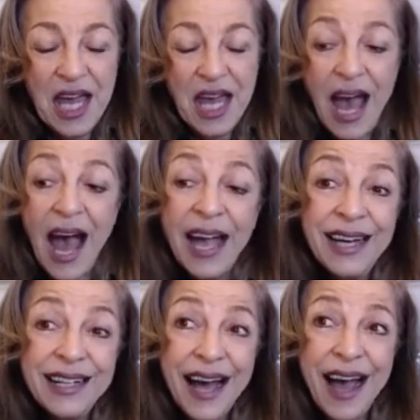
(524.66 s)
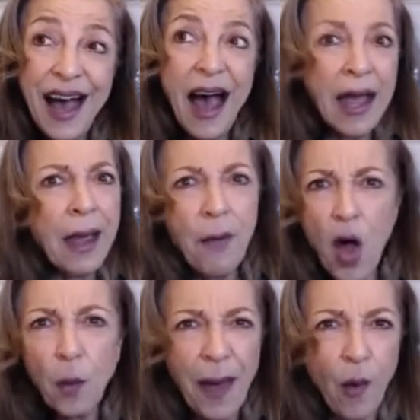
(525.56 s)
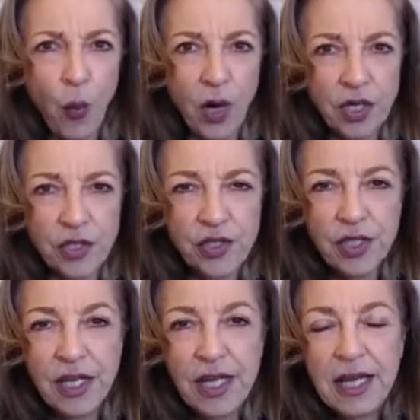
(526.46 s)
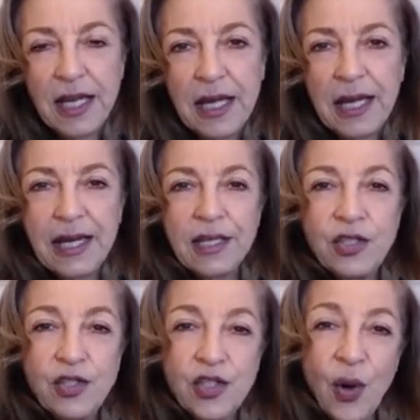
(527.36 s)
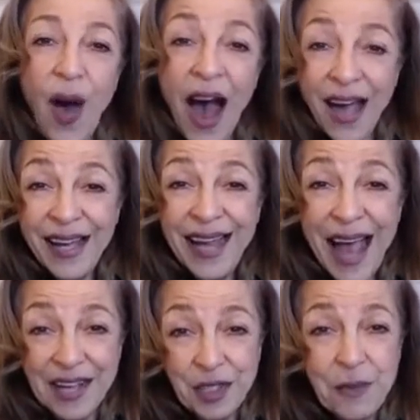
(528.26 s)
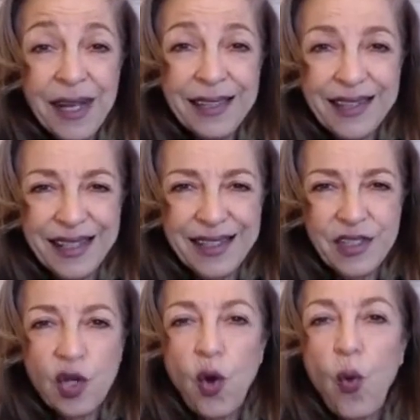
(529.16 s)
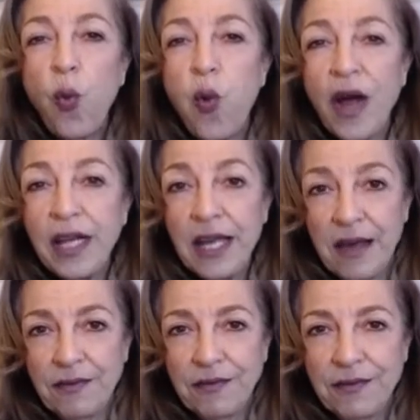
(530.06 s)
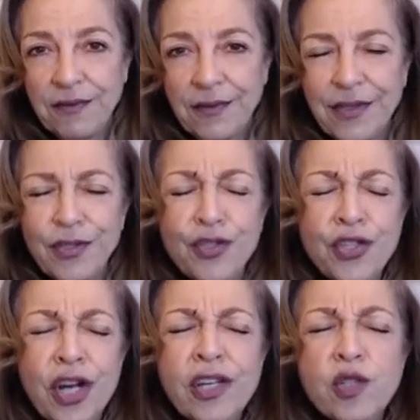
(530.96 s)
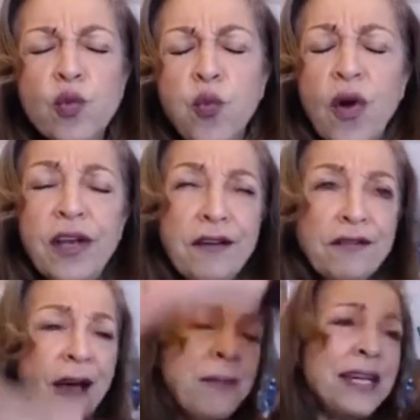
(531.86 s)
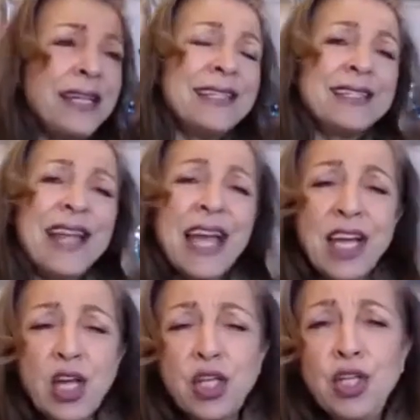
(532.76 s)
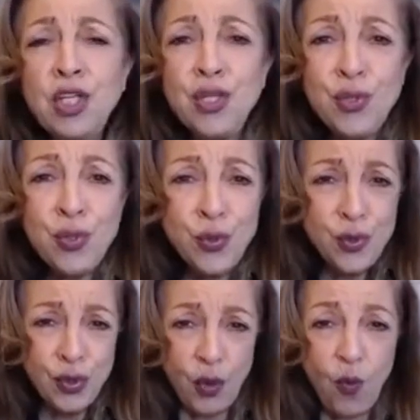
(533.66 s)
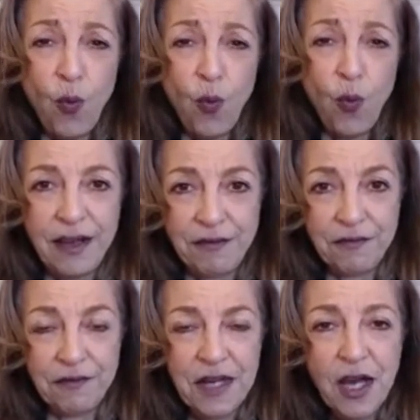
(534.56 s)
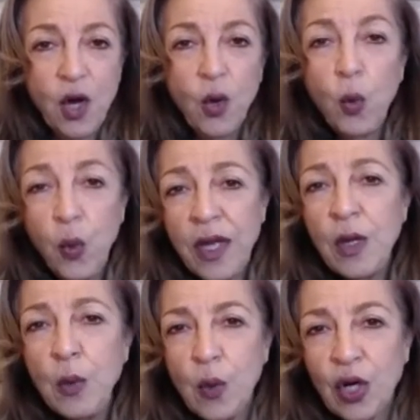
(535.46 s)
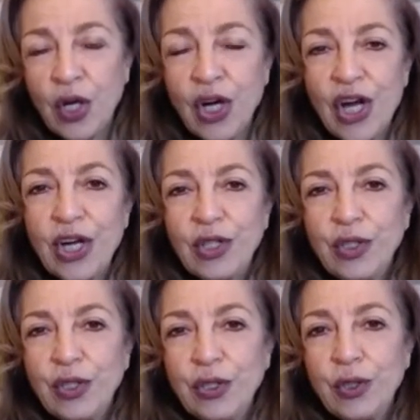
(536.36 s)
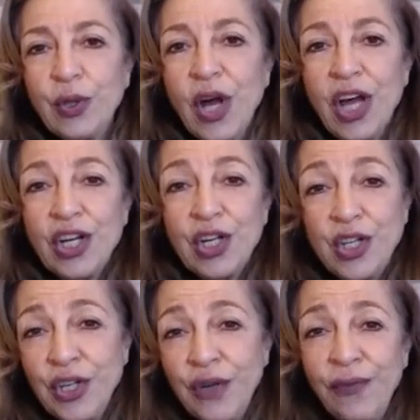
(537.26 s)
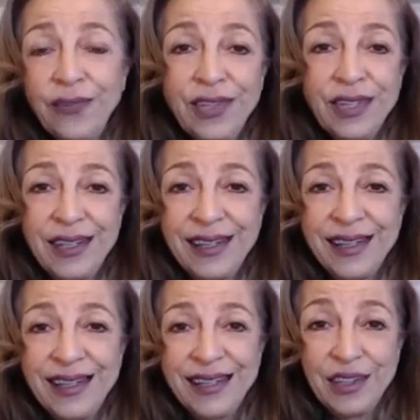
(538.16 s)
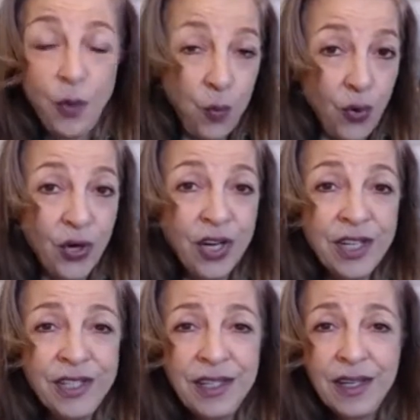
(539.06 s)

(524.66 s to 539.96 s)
I, I am all about words. So I ask my clients, what if, just what if, I mean, it's like a huge what if, we were to shift the word